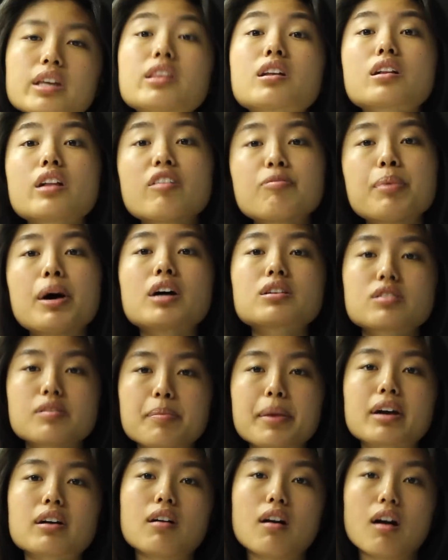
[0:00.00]
In the glove box
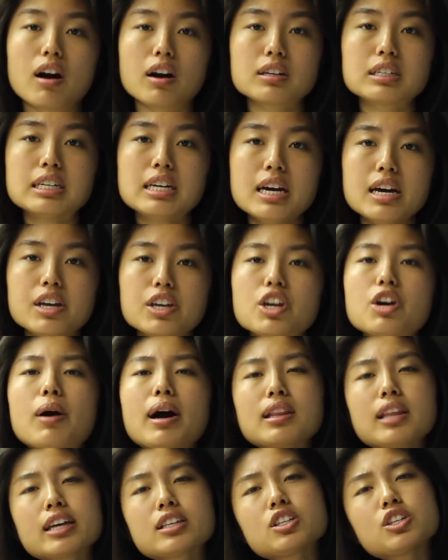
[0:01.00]
of my car. You know,
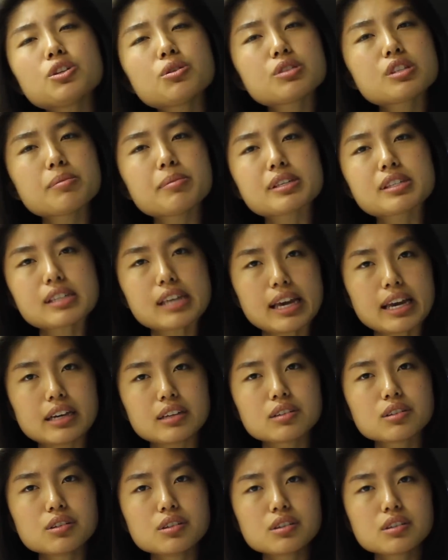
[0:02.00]
I like to use them as
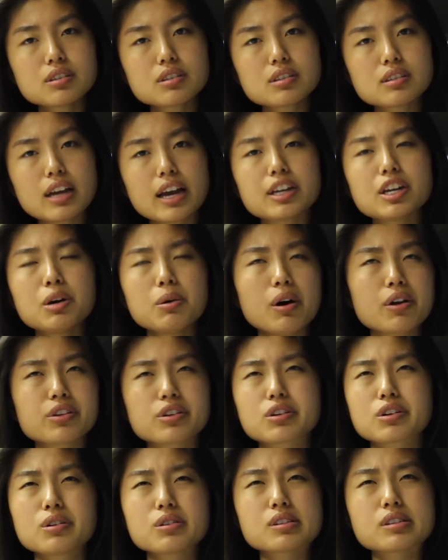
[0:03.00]
candles. I know
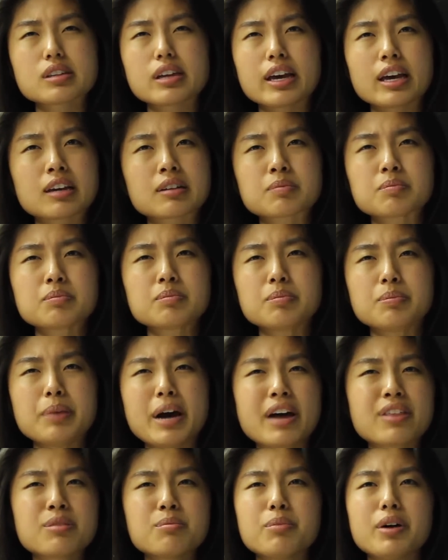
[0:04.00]
other girls like
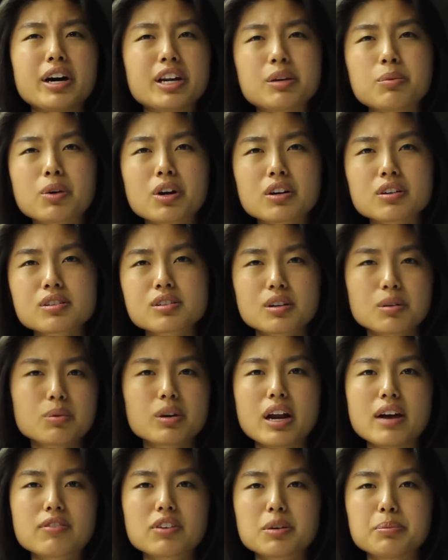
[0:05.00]
Bath and Body Works or
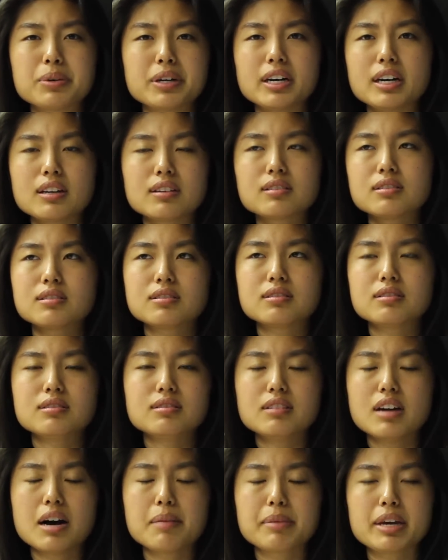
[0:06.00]
whatever, but
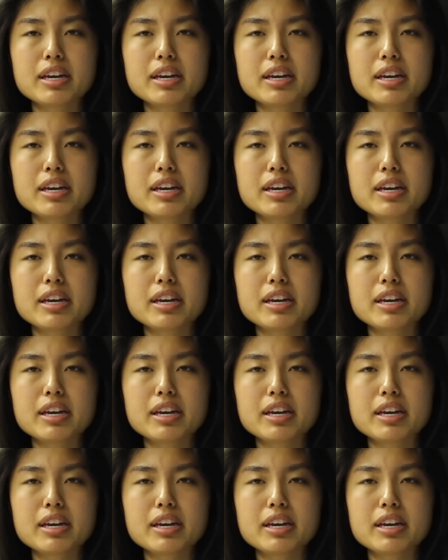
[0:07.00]
not